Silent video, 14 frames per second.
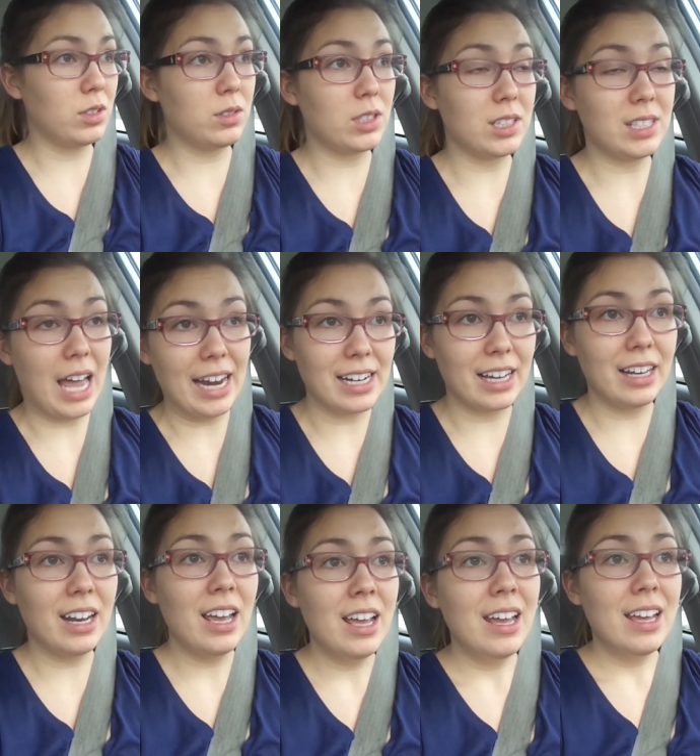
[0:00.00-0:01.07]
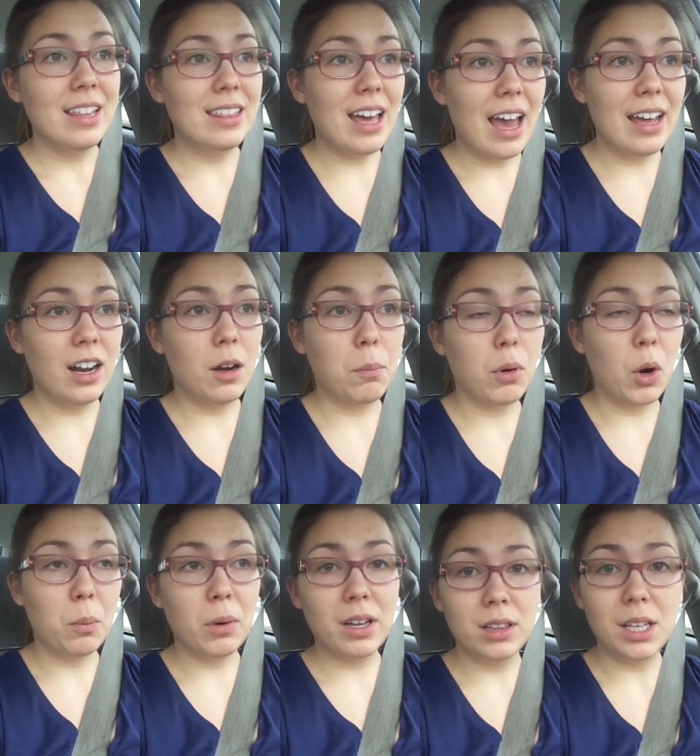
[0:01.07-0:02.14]
decided that an
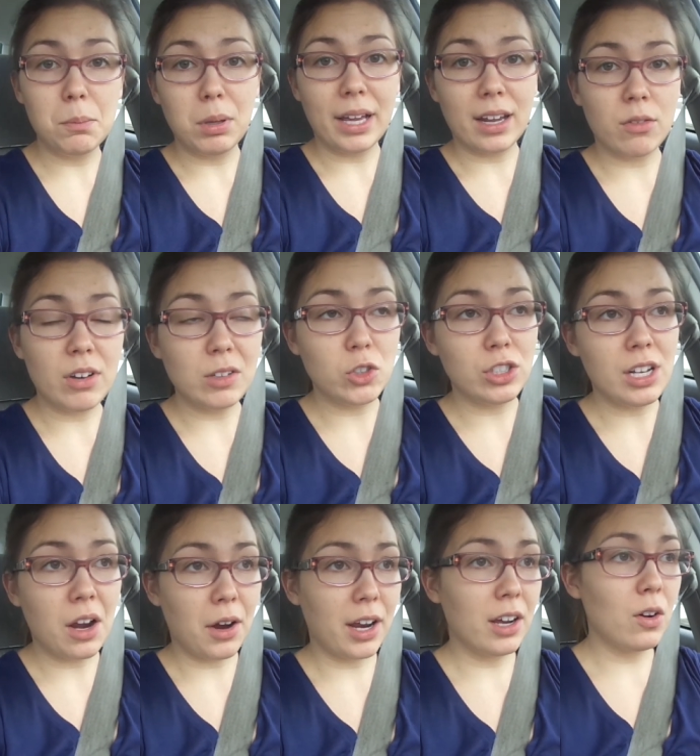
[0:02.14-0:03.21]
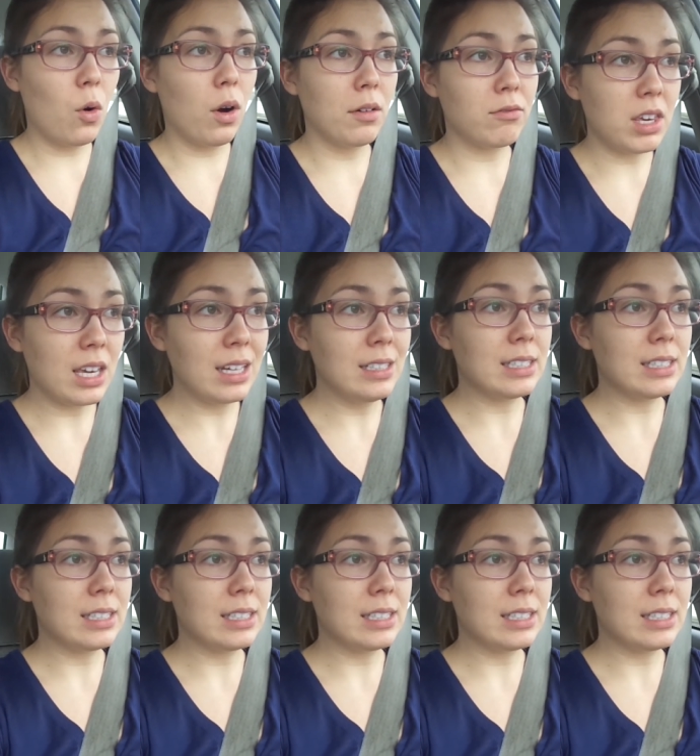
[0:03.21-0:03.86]
appropriately planned vegetarian or vegan